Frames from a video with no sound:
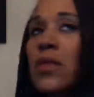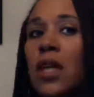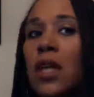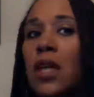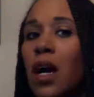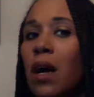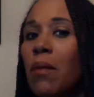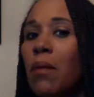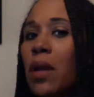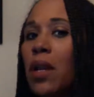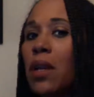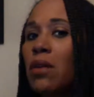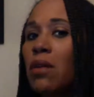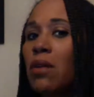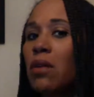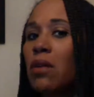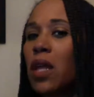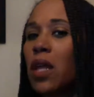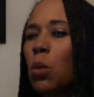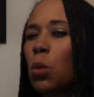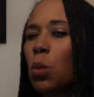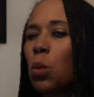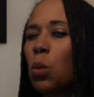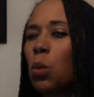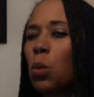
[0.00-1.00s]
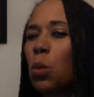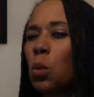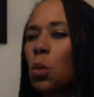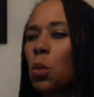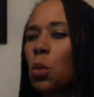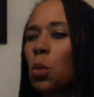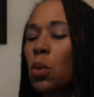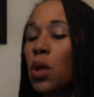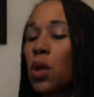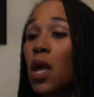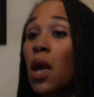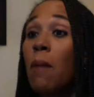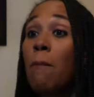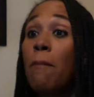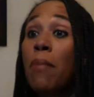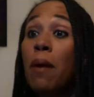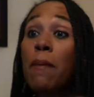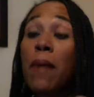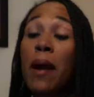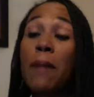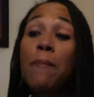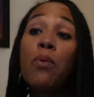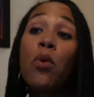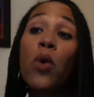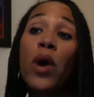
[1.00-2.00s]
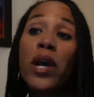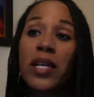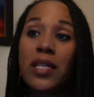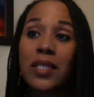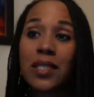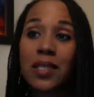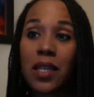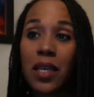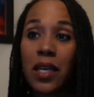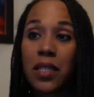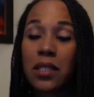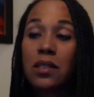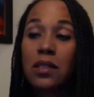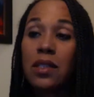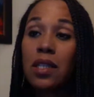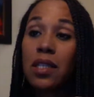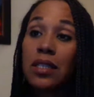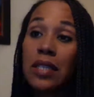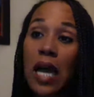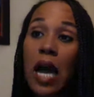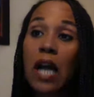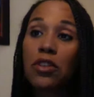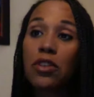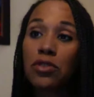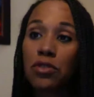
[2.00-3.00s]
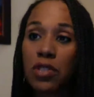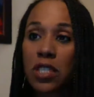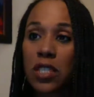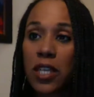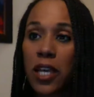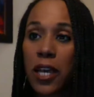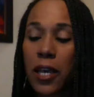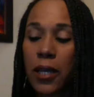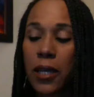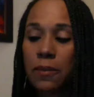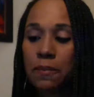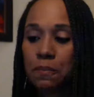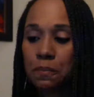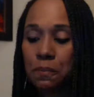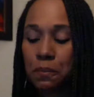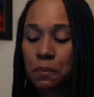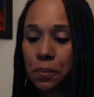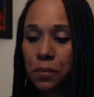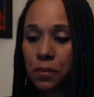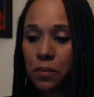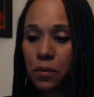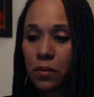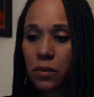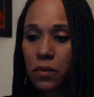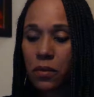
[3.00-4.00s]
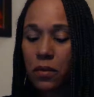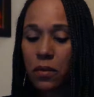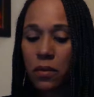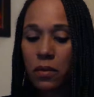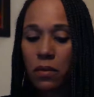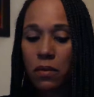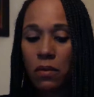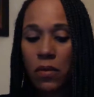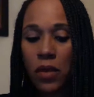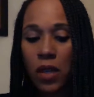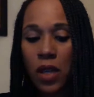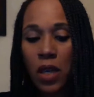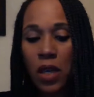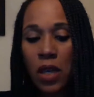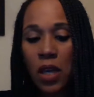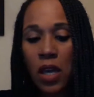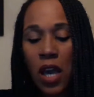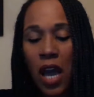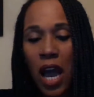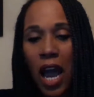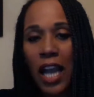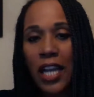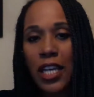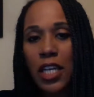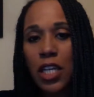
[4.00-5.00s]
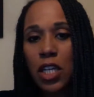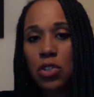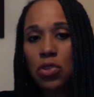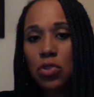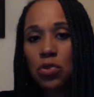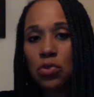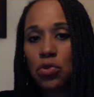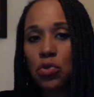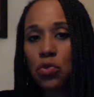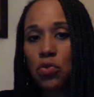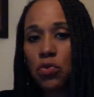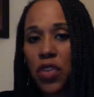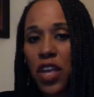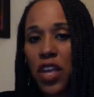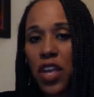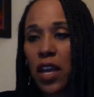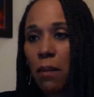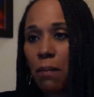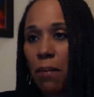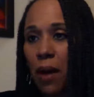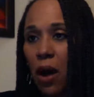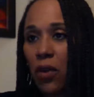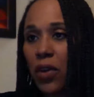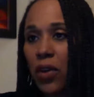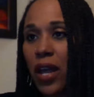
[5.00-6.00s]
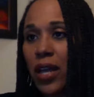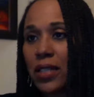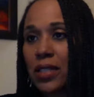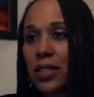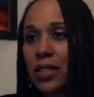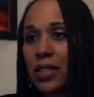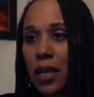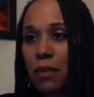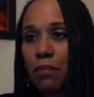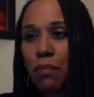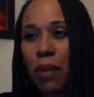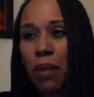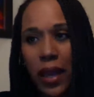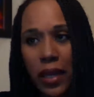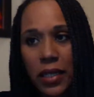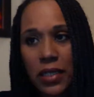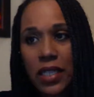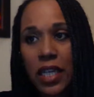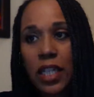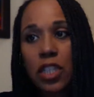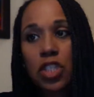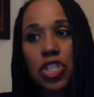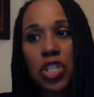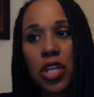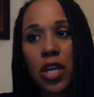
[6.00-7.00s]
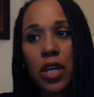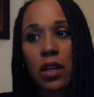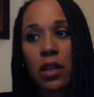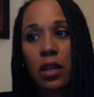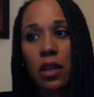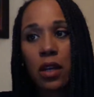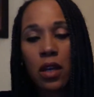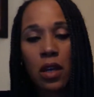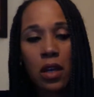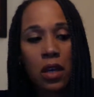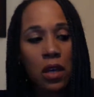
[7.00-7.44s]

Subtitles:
How come I didn't know that? But my point is this. The doctor said, I need you to think about and pay attention.